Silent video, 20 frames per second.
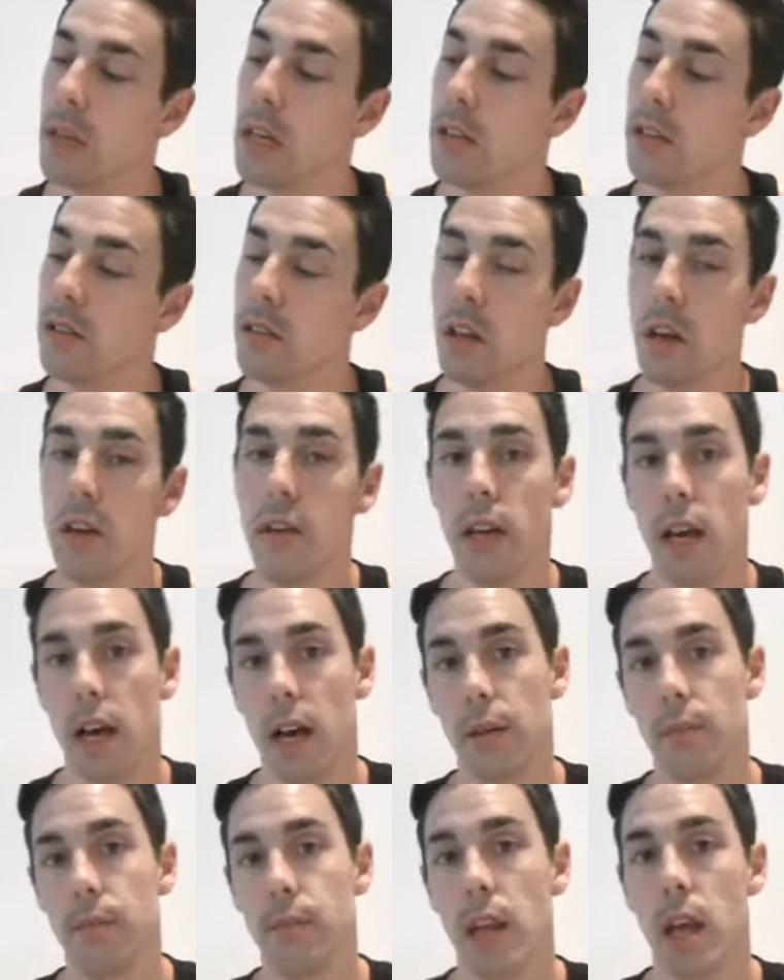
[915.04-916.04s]
So
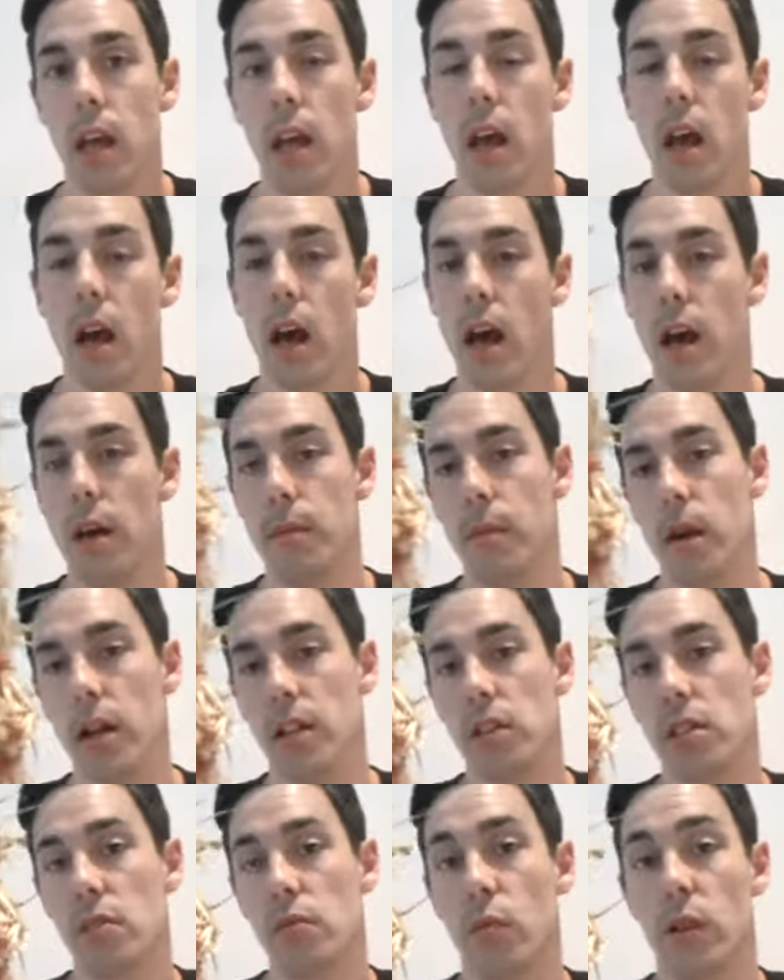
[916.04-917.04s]
yeah, I
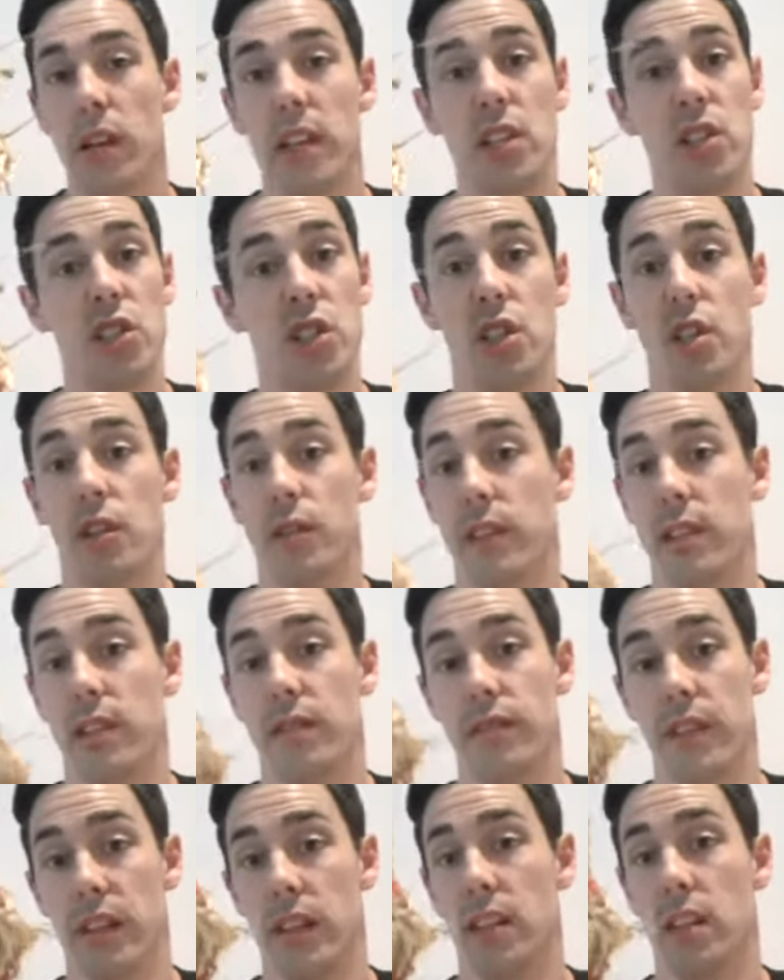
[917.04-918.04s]
just wanted to do this
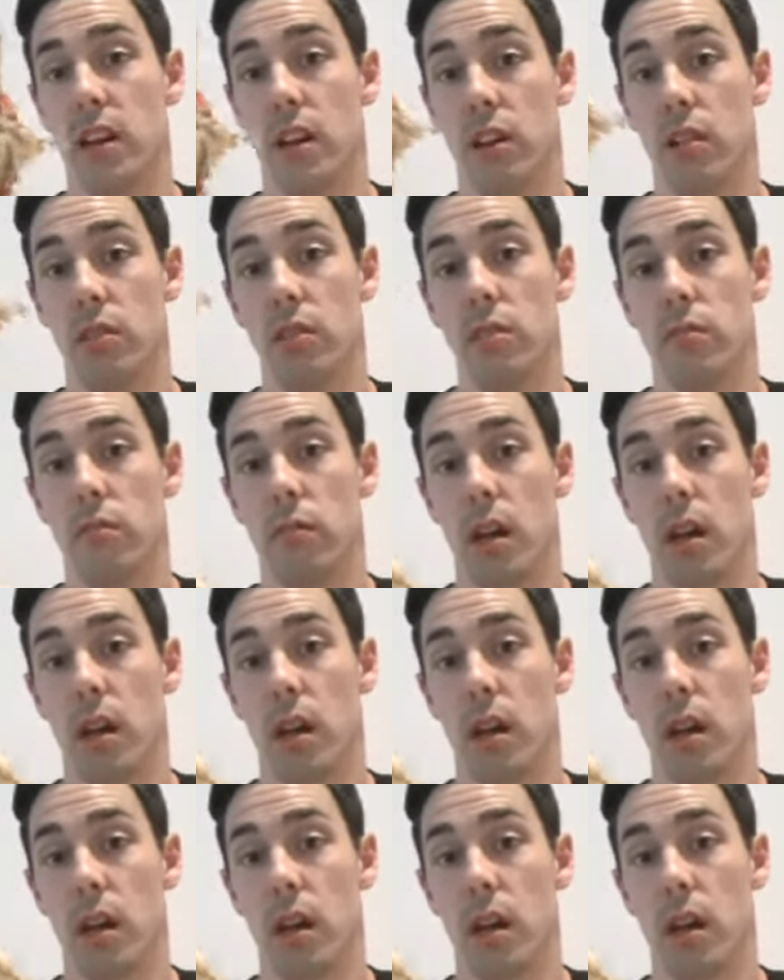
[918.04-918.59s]
video